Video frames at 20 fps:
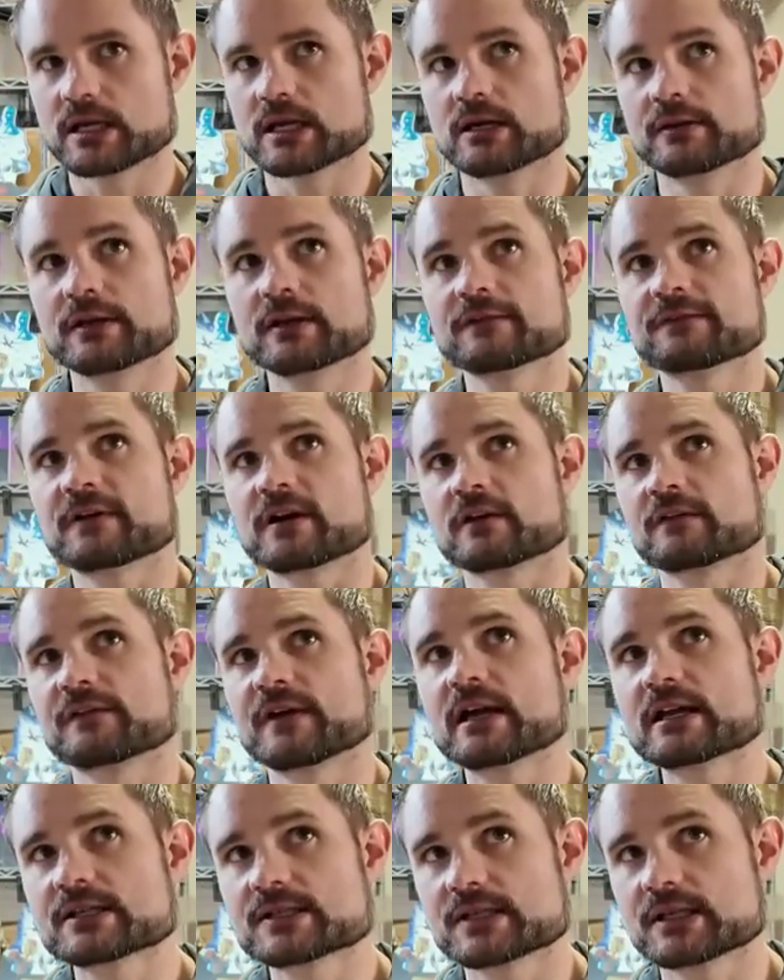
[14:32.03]
And I think Final
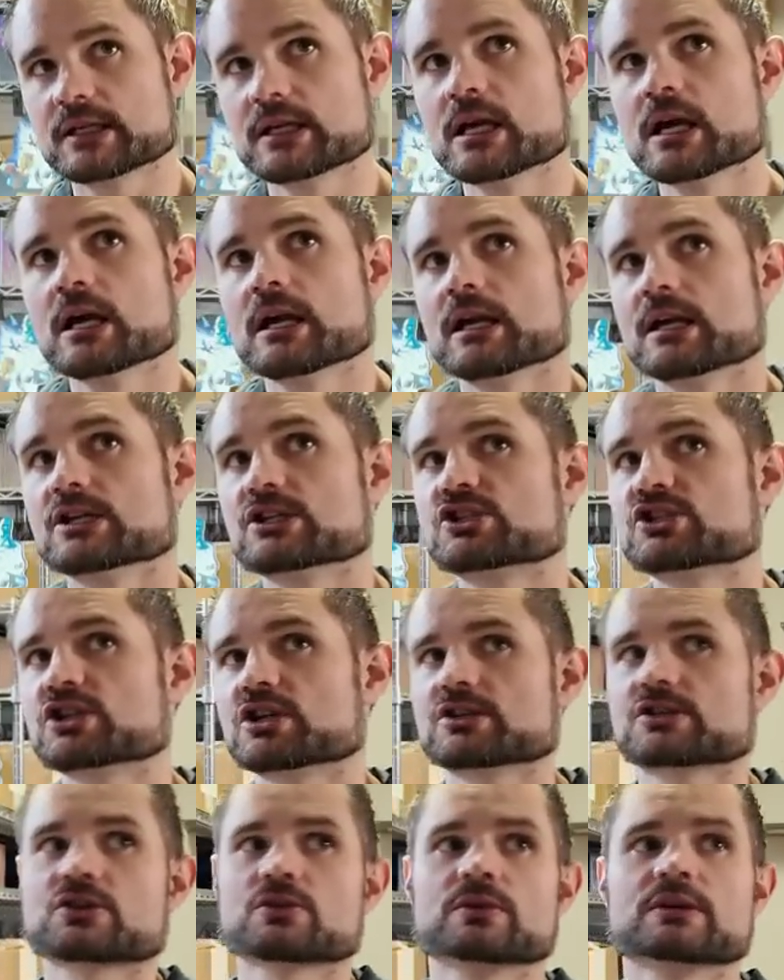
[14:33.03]
Fantasy is
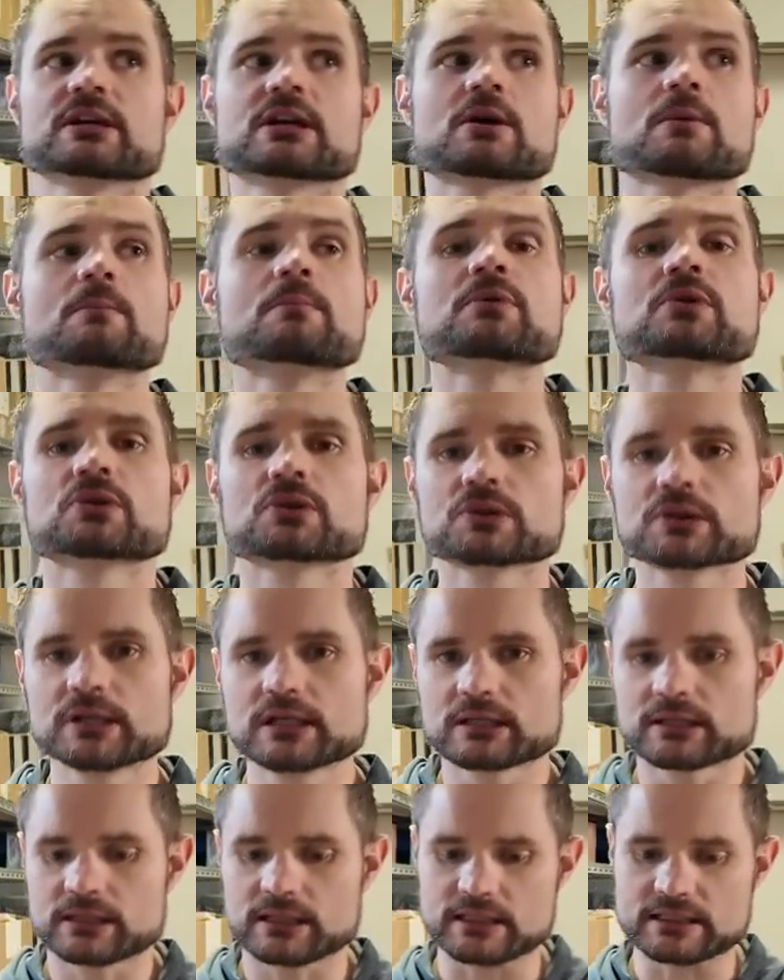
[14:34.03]
just going to
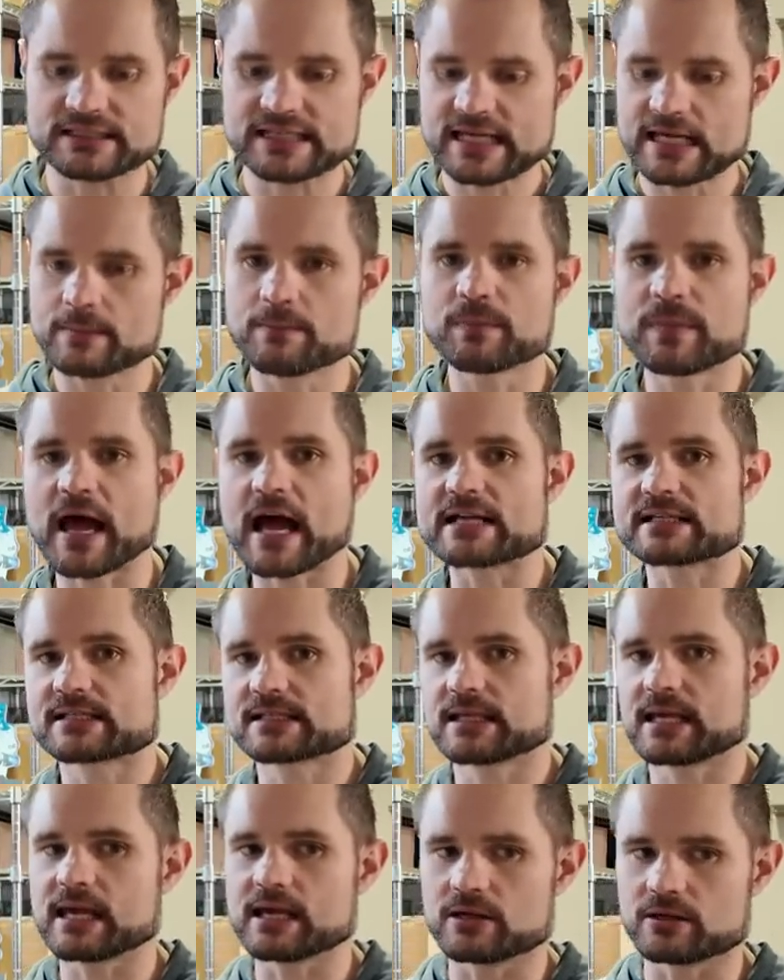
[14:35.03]
completely tip that
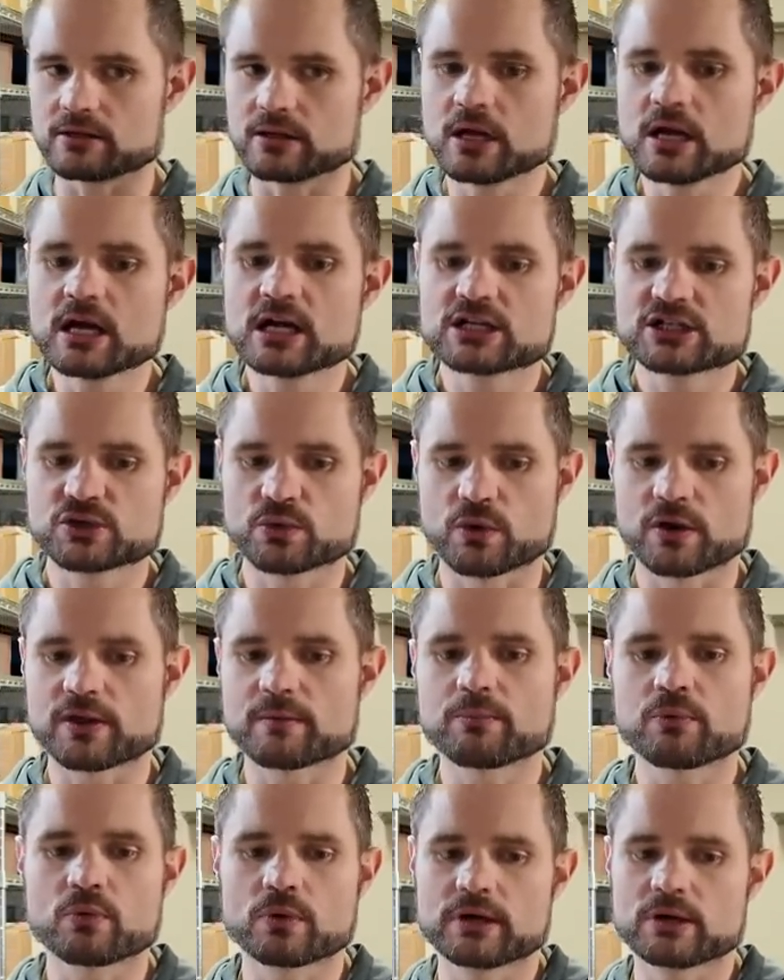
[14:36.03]
scale to where the
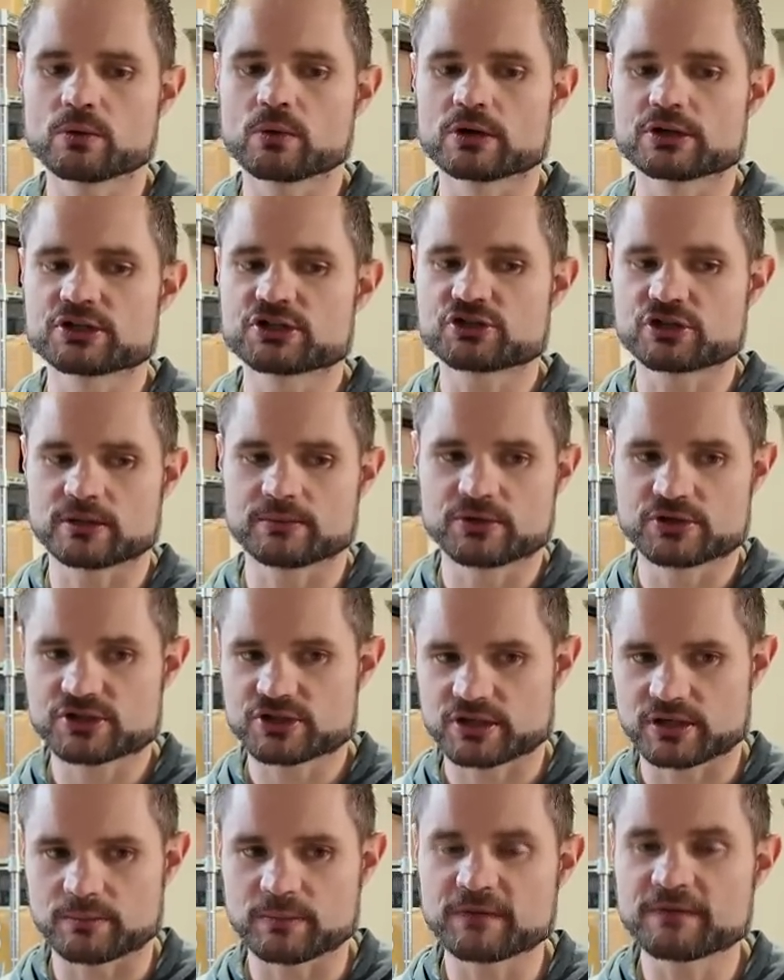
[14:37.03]
point where distributors are
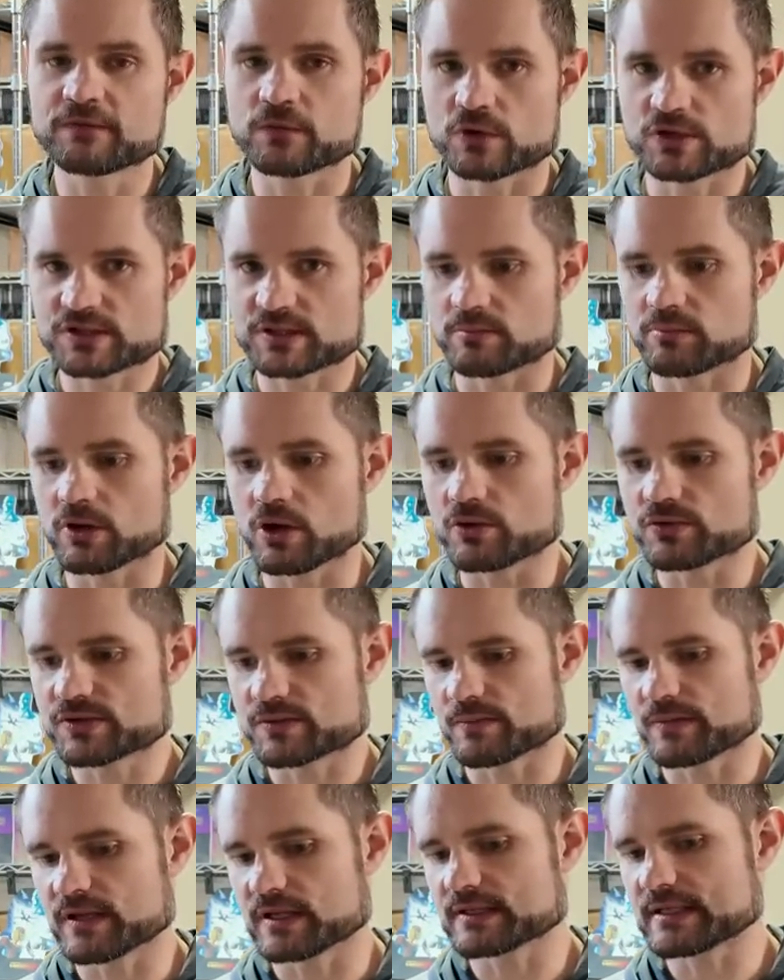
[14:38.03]
going to be forced to blow
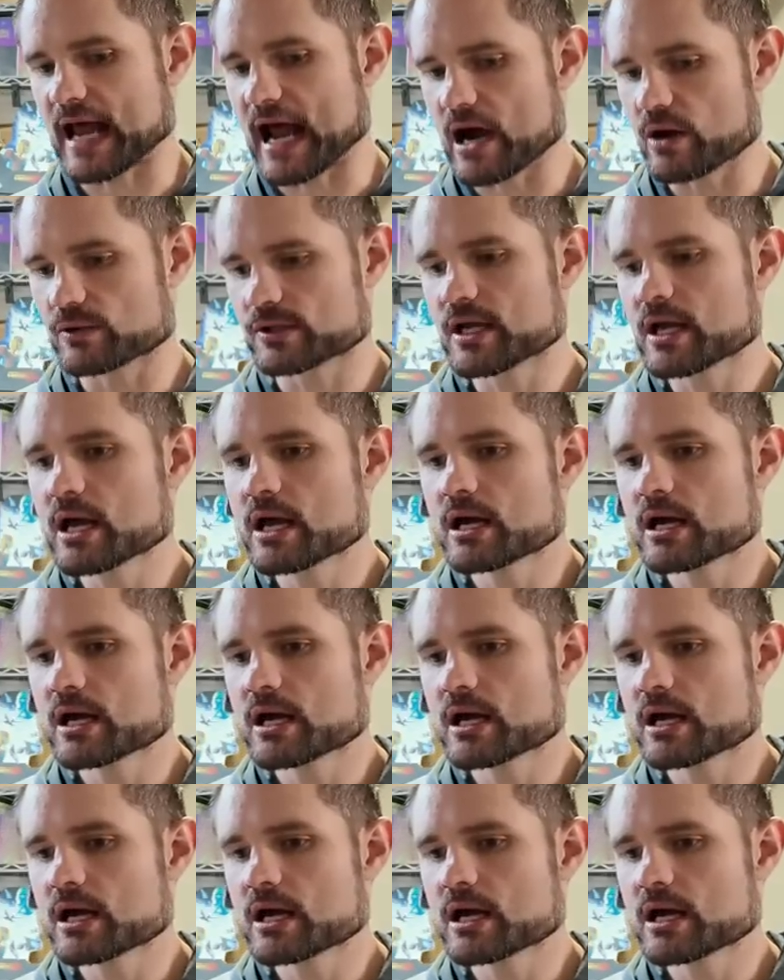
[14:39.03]
some things out,